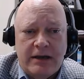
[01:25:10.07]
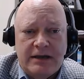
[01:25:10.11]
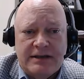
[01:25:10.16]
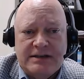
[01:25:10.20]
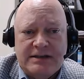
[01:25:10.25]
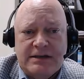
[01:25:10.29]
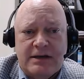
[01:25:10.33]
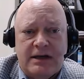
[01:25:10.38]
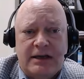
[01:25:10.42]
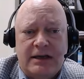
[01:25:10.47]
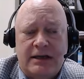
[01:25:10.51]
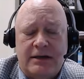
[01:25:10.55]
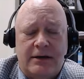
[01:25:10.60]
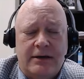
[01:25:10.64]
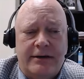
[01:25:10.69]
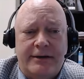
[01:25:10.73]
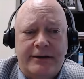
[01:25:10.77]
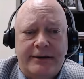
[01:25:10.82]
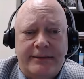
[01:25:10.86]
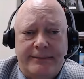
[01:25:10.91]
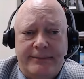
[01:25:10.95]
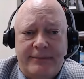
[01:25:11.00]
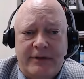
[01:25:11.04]
It's like
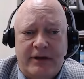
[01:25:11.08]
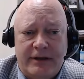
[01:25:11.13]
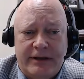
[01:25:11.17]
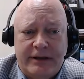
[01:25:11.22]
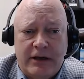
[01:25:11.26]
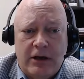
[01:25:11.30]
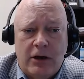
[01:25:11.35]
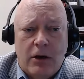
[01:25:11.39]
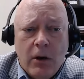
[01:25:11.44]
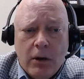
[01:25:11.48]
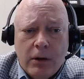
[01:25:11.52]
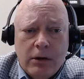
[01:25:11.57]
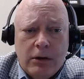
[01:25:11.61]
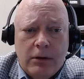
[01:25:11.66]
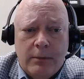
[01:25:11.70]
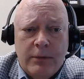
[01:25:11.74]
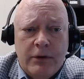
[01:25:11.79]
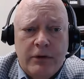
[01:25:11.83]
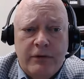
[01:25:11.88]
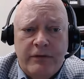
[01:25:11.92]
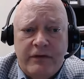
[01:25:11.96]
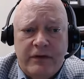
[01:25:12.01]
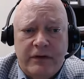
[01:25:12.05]
a horror
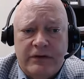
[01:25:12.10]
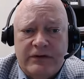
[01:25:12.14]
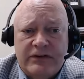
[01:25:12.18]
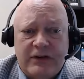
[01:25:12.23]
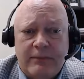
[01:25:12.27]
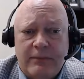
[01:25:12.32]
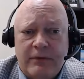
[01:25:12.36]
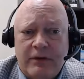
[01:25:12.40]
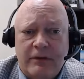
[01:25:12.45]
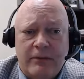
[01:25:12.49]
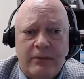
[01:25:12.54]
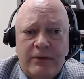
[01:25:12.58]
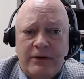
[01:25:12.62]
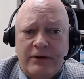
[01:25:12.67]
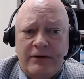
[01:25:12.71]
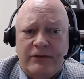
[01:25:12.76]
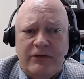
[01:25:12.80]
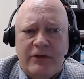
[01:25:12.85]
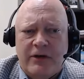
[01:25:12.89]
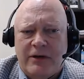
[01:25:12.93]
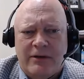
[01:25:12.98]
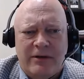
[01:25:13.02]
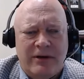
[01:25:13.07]
movie or something where
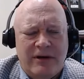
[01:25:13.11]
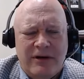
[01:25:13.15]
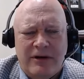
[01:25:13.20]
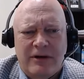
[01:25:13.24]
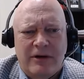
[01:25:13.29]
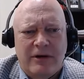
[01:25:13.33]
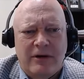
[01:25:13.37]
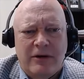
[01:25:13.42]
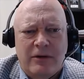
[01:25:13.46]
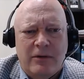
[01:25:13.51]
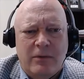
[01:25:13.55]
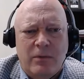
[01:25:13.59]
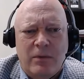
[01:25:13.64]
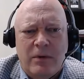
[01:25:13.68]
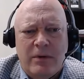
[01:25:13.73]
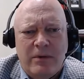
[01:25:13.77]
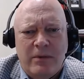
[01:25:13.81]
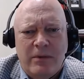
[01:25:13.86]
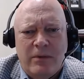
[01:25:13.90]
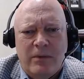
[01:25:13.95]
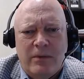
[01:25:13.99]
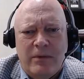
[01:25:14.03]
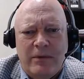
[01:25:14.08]
he's like, what,
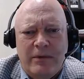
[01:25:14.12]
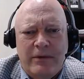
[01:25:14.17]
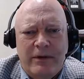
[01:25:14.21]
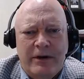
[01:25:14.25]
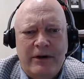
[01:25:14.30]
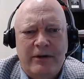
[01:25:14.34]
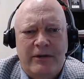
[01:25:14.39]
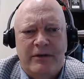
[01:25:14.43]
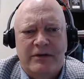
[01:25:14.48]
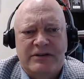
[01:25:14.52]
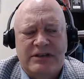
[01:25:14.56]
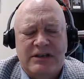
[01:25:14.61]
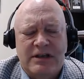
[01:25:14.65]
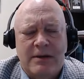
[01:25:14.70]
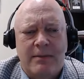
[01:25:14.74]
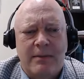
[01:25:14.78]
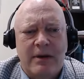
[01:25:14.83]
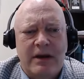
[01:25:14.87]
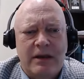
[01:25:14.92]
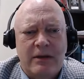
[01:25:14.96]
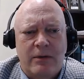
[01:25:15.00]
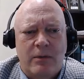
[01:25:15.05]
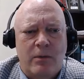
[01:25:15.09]
you know, there's
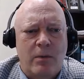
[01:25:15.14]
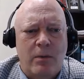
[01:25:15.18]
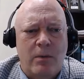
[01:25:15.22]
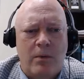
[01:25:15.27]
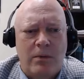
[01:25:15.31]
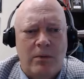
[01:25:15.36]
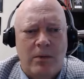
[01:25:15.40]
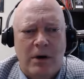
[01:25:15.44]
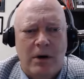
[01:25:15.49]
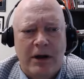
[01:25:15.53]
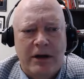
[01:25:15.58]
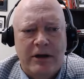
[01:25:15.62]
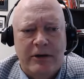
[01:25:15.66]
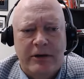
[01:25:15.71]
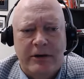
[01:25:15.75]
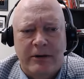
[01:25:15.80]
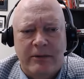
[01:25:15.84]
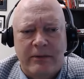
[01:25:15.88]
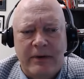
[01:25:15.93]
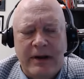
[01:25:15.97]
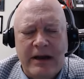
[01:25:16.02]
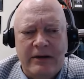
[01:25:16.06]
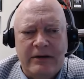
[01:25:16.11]
somebody wandering
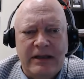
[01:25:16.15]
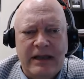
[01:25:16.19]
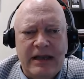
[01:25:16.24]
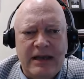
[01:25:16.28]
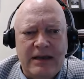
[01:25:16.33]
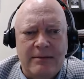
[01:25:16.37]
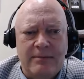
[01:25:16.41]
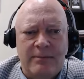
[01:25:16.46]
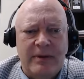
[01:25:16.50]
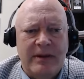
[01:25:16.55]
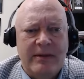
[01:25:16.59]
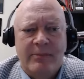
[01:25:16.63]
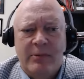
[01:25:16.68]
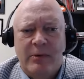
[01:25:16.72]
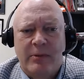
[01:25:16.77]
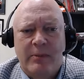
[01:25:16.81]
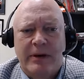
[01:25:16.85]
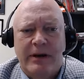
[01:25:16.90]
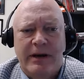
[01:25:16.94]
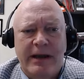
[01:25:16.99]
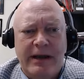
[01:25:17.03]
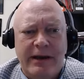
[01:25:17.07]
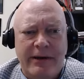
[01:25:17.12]
around getting people,
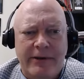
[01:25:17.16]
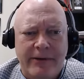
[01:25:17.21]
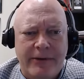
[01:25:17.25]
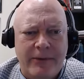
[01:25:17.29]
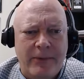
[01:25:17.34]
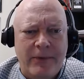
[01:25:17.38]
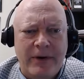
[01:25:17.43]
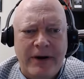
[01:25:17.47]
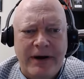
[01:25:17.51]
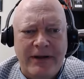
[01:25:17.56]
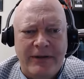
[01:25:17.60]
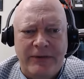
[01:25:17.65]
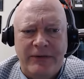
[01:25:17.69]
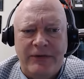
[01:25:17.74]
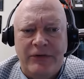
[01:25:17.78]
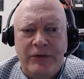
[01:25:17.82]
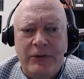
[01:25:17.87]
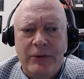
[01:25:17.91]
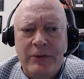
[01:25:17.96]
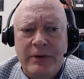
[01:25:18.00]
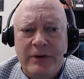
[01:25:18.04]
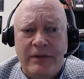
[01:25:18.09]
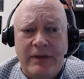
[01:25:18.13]
but I don't know why they're
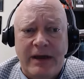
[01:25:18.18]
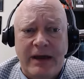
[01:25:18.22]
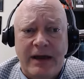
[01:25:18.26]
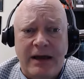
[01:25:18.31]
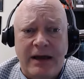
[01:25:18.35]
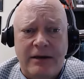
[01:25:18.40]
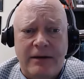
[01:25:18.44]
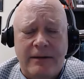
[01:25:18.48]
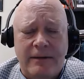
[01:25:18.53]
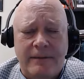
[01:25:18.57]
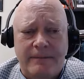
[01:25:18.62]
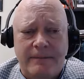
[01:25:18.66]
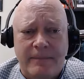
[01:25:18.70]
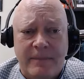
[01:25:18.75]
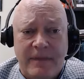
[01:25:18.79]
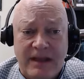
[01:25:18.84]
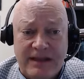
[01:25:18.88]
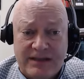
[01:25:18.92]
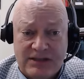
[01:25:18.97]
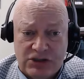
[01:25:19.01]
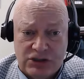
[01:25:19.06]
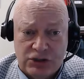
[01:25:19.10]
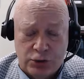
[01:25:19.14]
doing that.
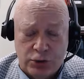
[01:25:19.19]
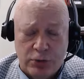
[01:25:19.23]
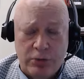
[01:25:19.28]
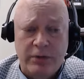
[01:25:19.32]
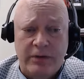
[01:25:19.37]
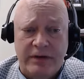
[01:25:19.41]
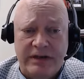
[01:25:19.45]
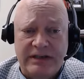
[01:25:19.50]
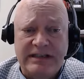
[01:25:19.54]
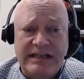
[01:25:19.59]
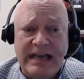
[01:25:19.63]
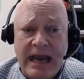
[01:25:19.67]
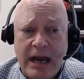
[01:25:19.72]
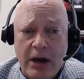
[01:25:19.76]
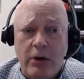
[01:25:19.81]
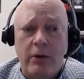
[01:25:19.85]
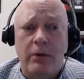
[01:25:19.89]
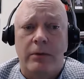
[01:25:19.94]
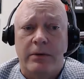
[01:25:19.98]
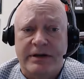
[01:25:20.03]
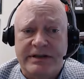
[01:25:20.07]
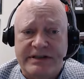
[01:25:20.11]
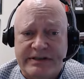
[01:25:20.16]
It's truly
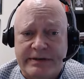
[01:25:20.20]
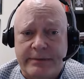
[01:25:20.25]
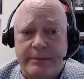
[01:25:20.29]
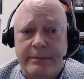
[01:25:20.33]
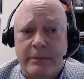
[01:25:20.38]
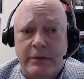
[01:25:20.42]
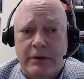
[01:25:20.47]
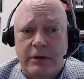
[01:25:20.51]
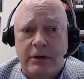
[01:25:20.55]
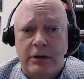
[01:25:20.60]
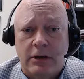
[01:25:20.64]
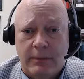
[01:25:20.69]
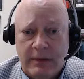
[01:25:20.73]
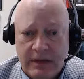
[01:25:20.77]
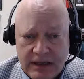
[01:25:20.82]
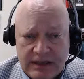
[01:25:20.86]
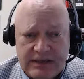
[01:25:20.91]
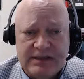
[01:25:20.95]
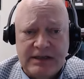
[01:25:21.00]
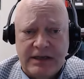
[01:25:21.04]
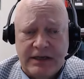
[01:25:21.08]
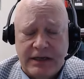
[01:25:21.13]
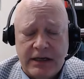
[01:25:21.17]
terrorism. I mean,
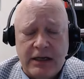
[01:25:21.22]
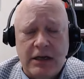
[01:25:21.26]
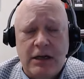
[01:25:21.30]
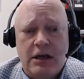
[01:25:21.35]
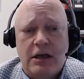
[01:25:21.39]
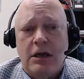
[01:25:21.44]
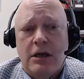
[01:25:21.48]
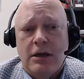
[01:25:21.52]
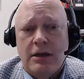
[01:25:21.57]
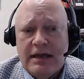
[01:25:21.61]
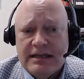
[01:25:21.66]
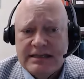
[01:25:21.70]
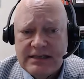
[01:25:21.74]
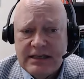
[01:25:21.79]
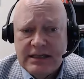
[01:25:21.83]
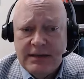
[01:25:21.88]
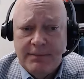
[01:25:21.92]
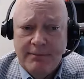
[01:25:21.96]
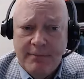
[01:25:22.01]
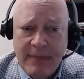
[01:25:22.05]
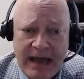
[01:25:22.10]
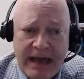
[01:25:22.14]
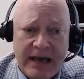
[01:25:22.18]
that's like
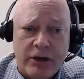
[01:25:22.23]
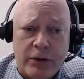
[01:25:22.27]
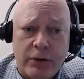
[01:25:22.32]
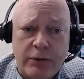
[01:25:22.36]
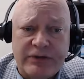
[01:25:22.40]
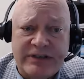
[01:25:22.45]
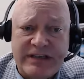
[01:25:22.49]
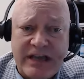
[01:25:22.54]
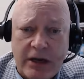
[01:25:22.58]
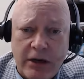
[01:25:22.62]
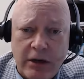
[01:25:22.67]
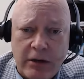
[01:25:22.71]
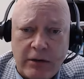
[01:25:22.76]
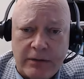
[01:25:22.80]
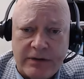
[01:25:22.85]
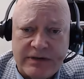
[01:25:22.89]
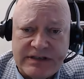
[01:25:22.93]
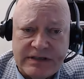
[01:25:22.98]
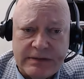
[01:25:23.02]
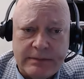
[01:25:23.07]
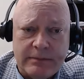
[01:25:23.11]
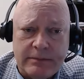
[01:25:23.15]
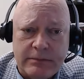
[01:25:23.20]
medical
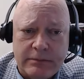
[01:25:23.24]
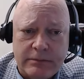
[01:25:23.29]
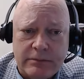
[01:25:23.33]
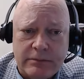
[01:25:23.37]
terrorism.